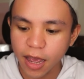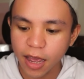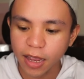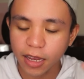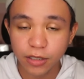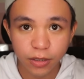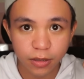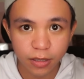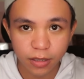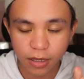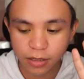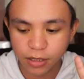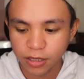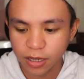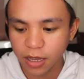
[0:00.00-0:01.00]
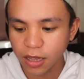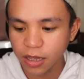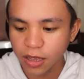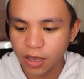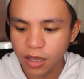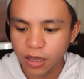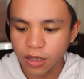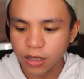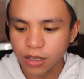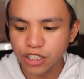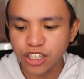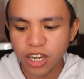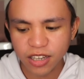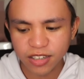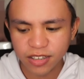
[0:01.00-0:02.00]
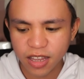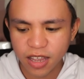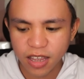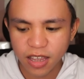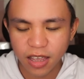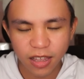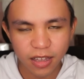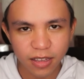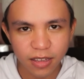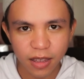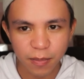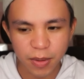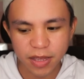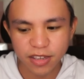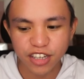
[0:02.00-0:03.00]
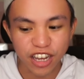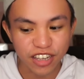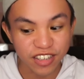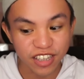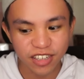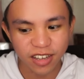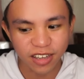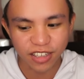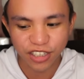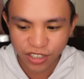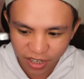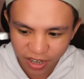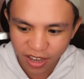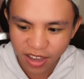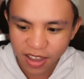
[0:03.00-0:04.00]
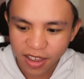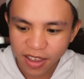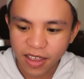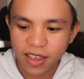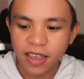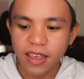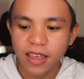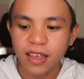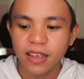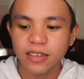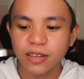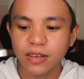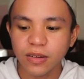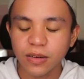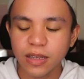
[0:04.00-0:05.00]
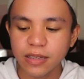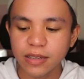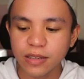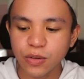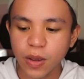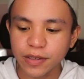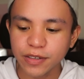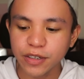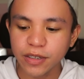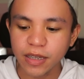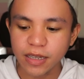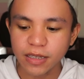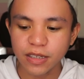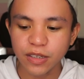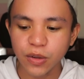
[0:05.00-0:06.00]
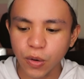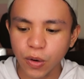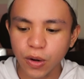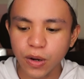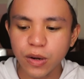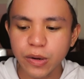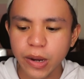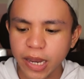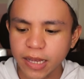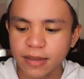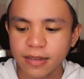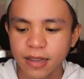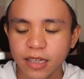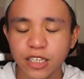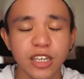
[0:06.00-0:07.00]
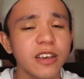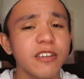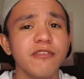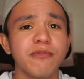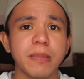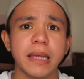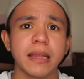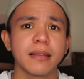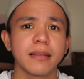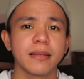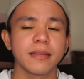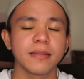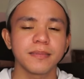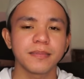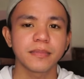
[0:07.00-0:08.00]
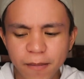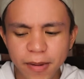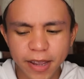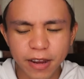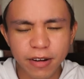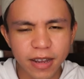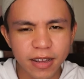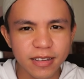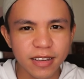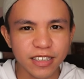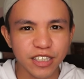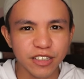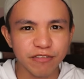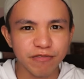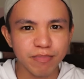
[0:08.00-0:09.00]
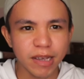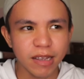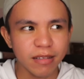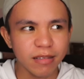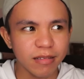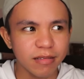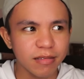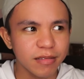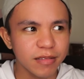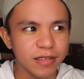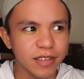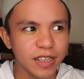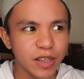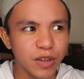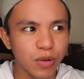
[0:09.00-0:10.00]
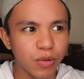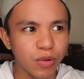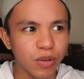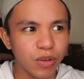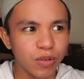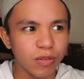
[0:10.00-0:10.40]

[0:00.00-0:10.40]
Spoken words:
Hi Juicy.J. Jesse.J. So his question is your greatest achievement. My greatest achievement siguro